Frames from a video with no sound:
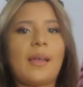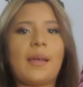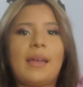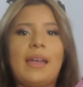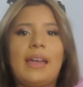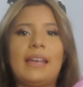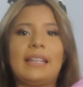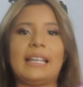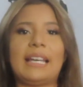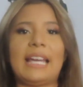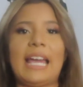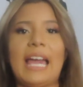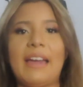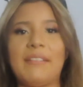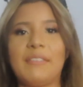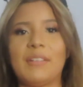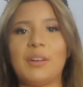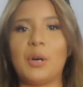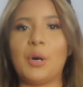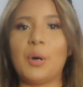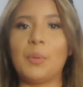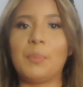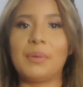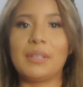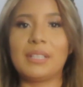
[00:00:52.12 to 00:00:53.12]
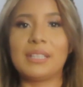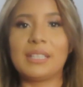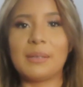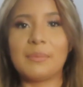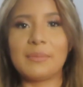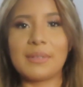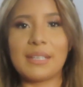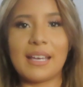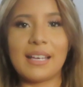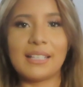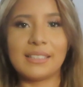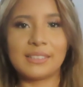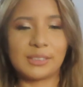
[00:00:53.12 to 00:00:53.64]
And I haven't opened them
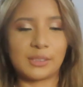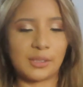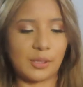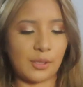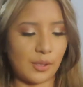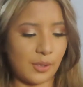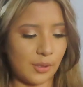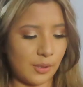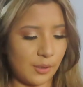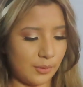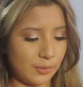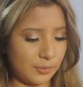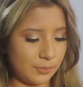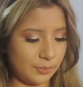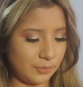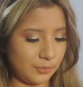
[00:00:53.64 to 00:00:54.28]
yet, so.